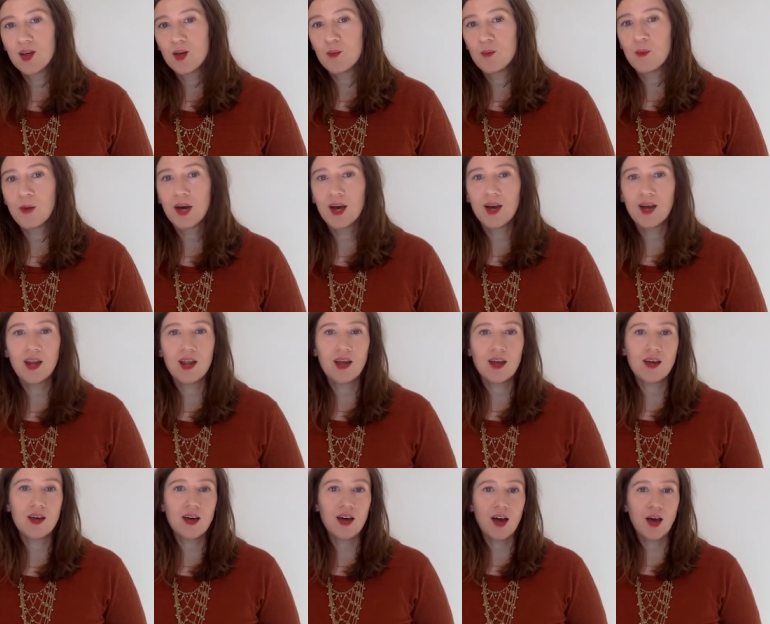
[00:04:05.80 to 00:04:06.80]
But
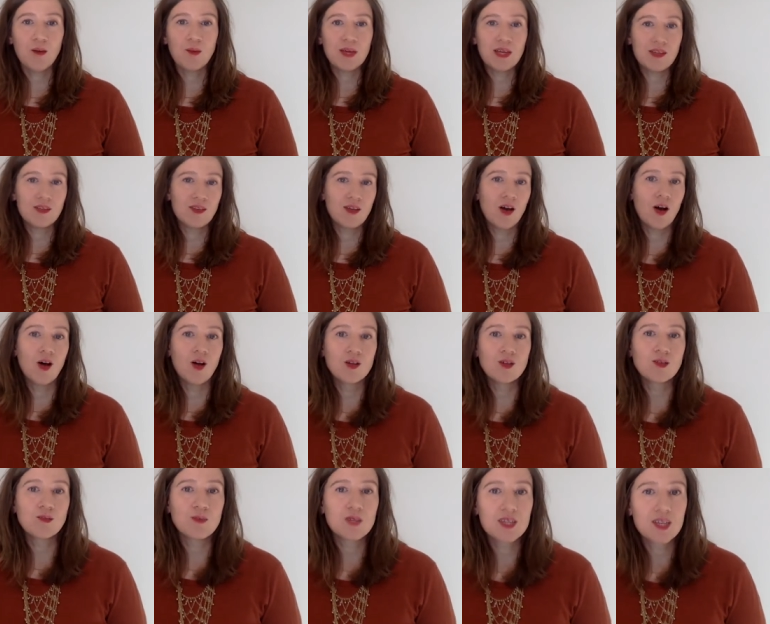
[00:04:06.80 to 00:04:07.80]
I mean,
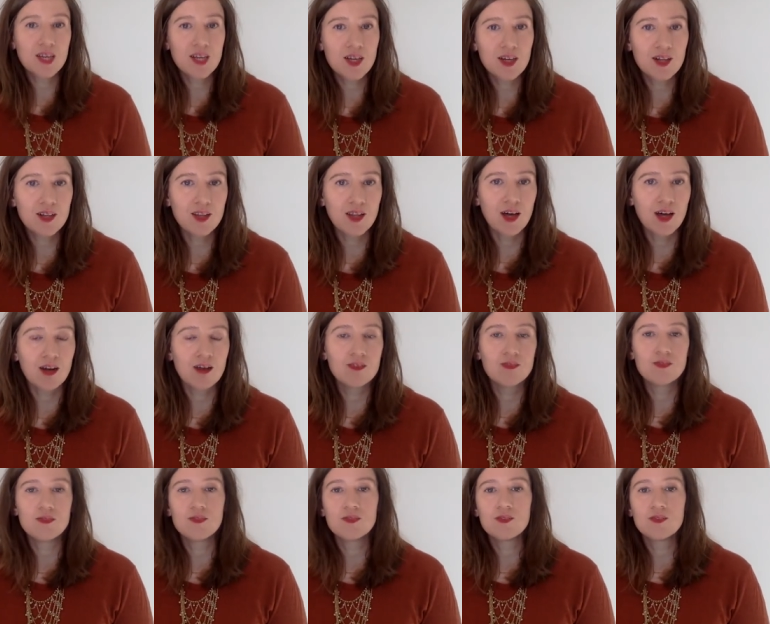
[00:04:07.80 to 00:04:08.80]
ultimately, a lot of
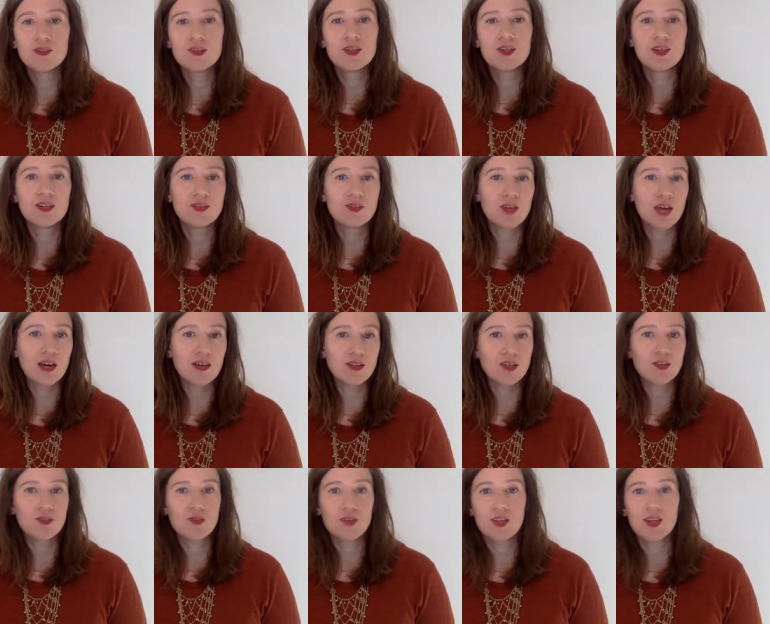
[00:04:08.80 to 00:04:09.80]
the
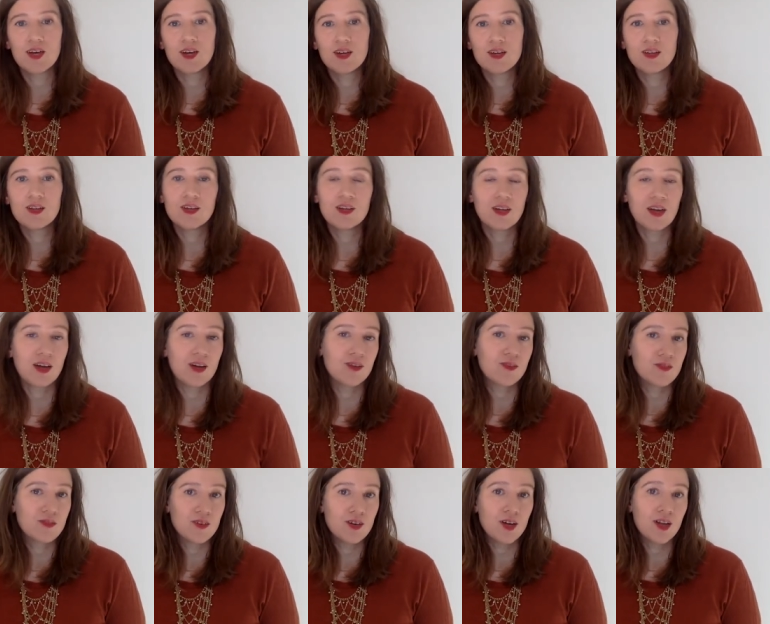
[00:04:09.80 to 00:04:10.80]
nostalgia for that,
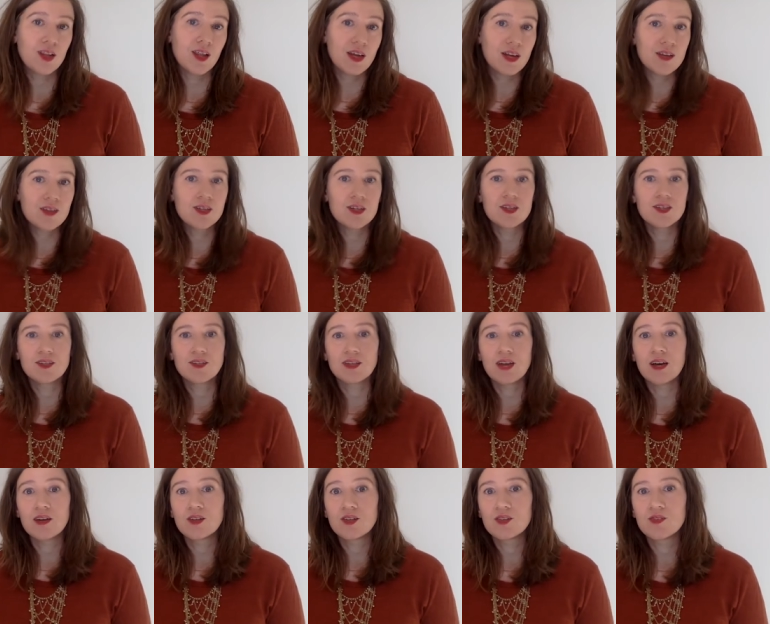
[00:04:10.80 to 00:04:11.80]
a lot of the
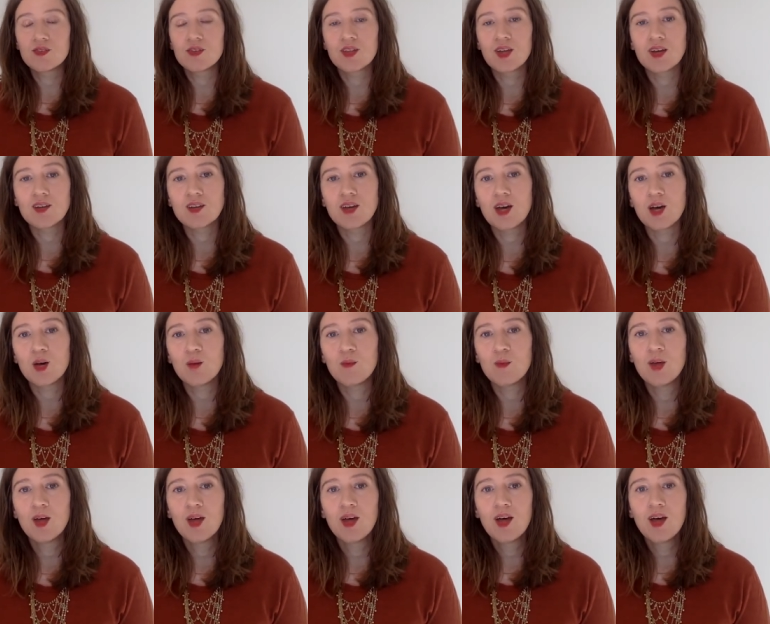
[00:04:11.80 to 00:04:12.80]
nostalgia for that time
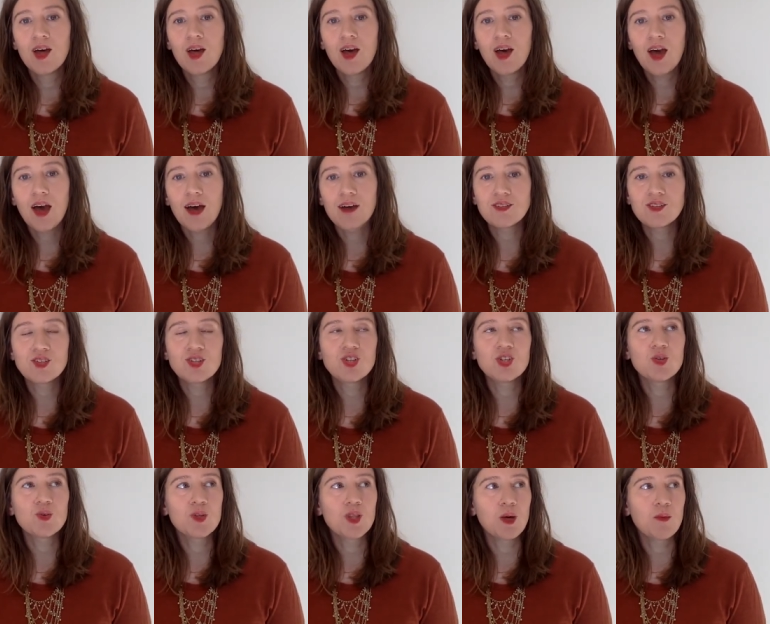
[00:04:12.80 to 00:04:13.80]
has to
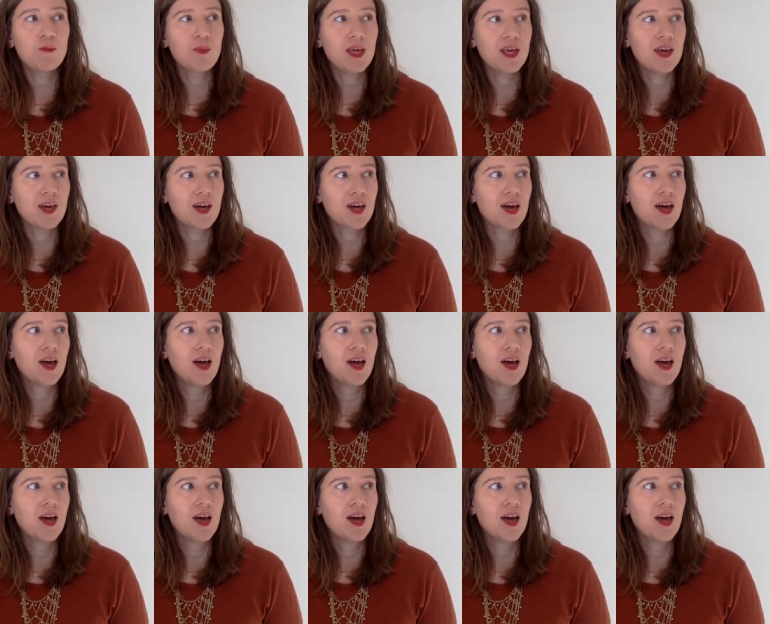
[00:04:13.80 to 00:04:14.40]
do with it being